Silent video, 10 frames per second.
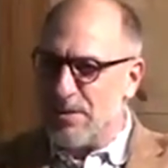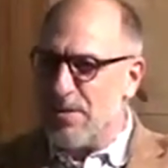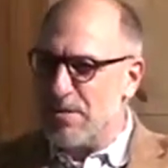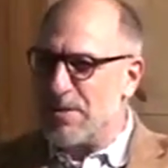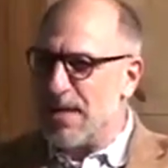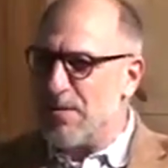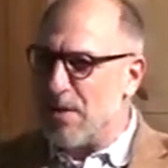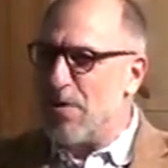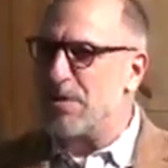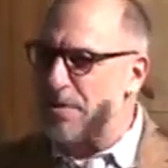You know what I'm saying? When
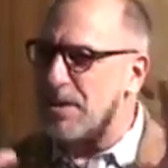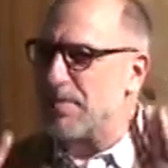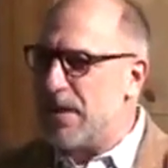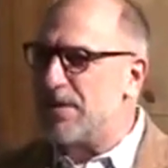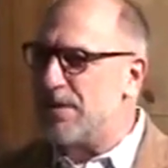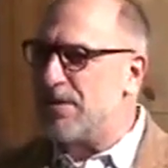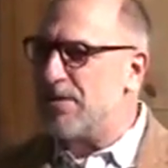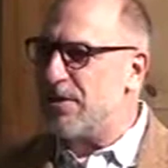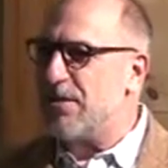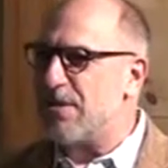the Holy Spirit speaks to you
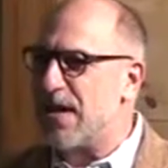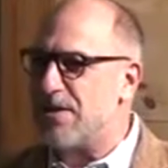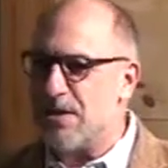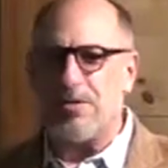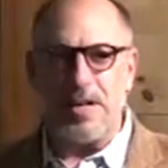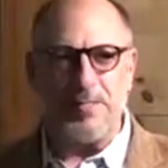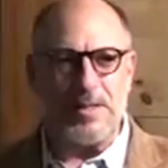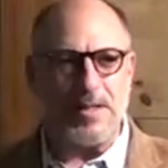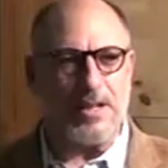and you know you got to do something,